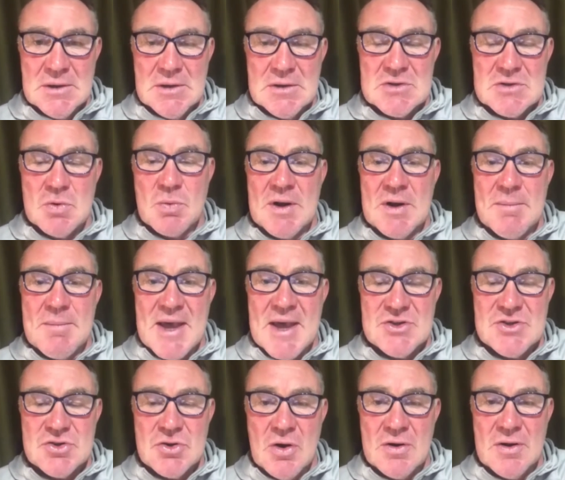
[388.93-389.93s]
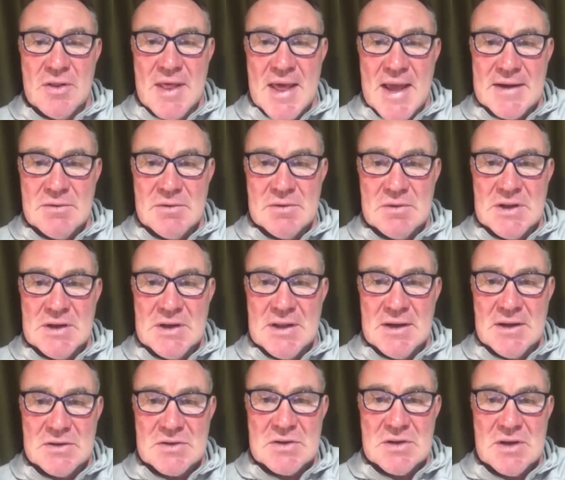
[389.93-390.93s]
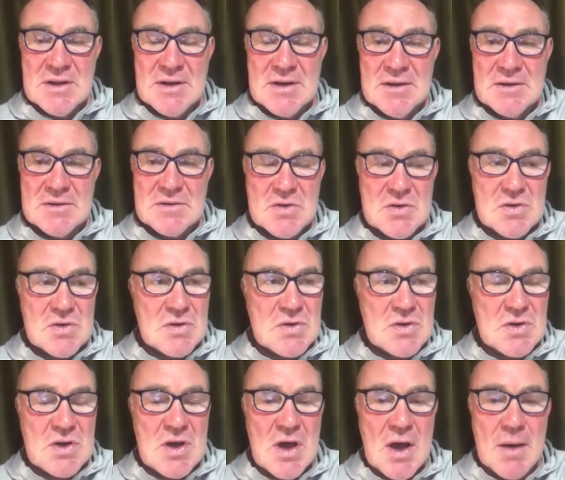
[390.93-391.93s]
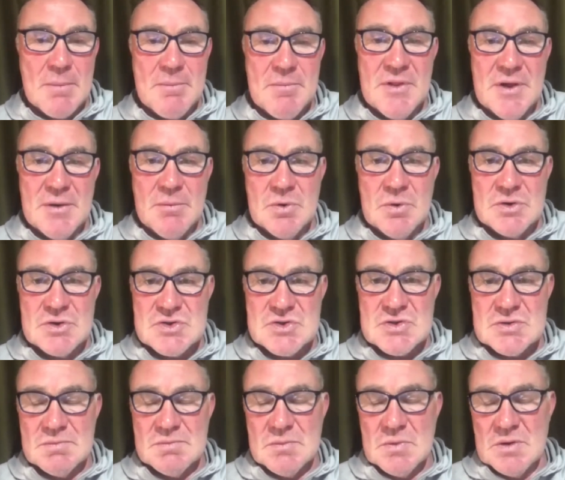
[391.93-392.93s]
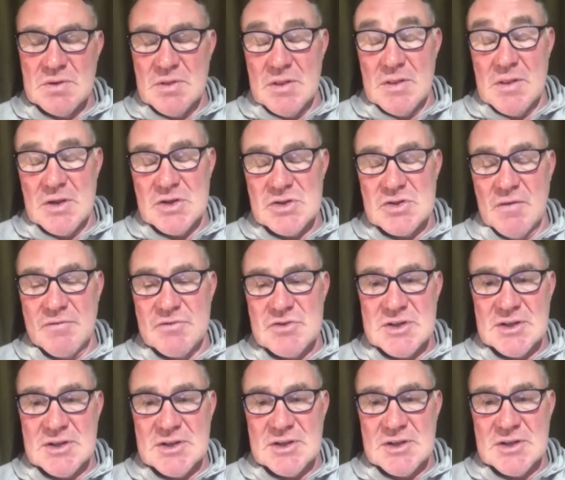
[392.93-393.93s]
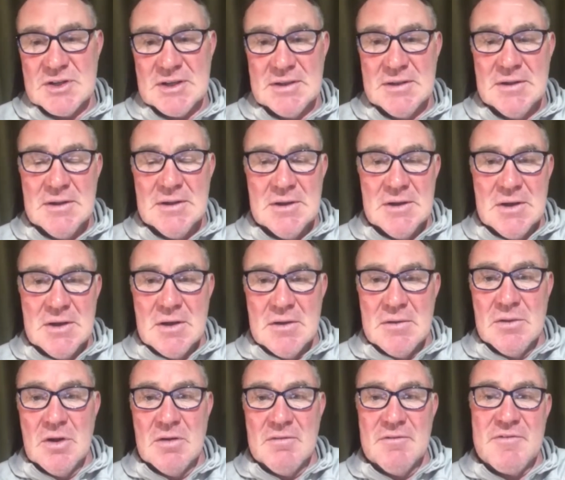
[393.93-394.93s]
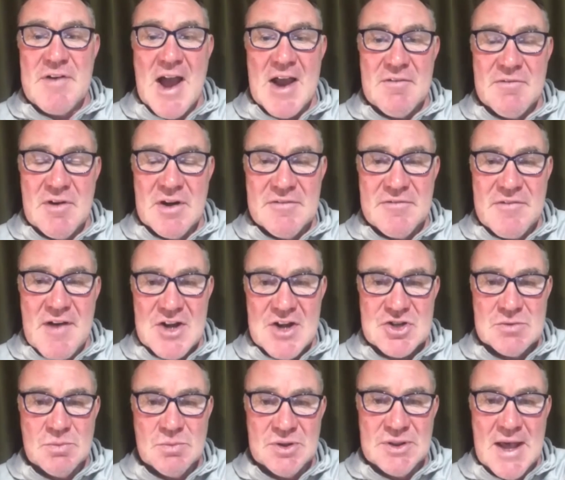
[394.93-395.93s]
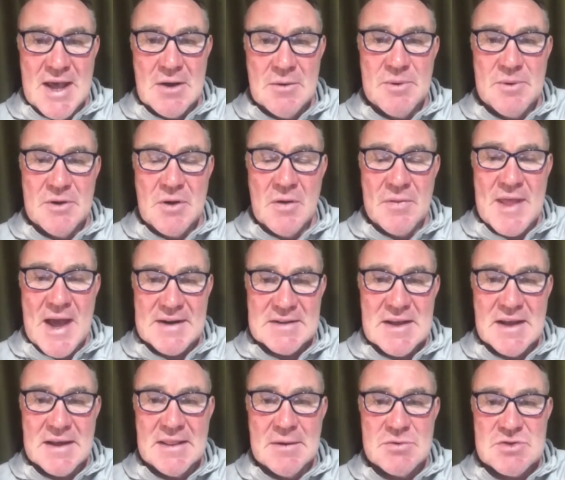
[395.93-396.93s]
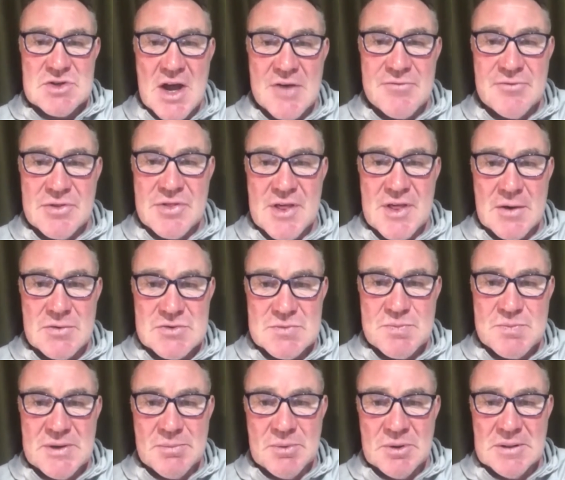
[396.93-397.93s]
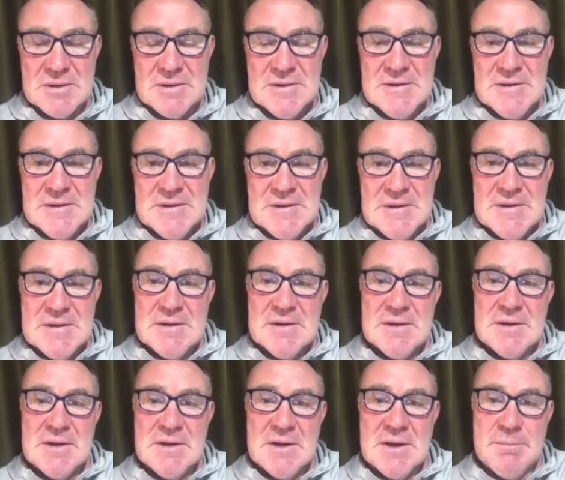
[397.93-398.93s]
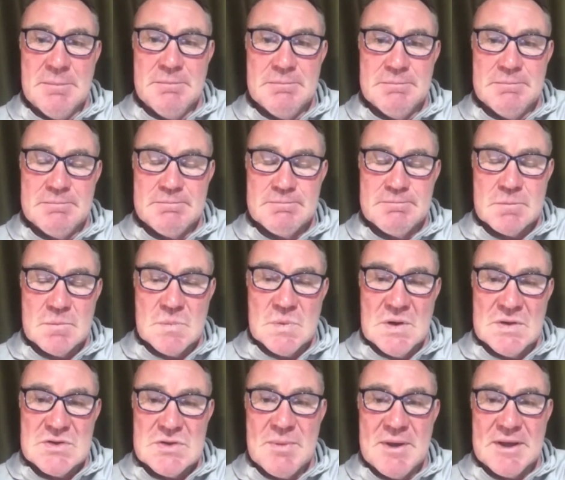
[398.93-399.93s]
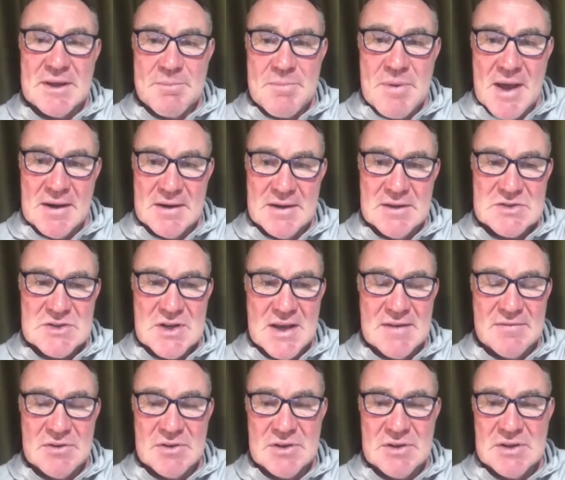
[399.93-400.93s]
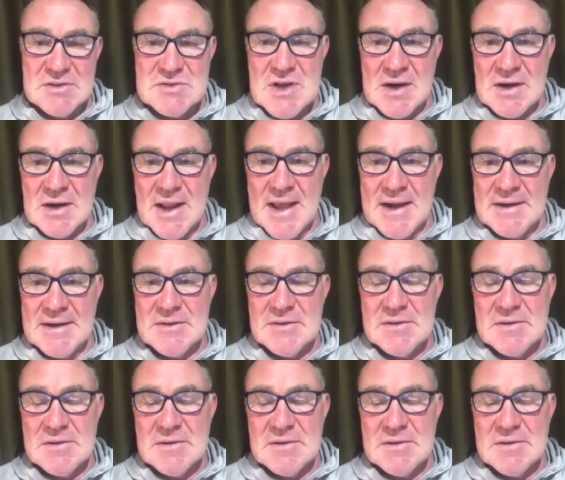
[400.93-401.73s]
win a major honour then in a cup that is obviously not very fashionable now, but on that day there was 100,000 people, and to make a penalty save at the tunnel end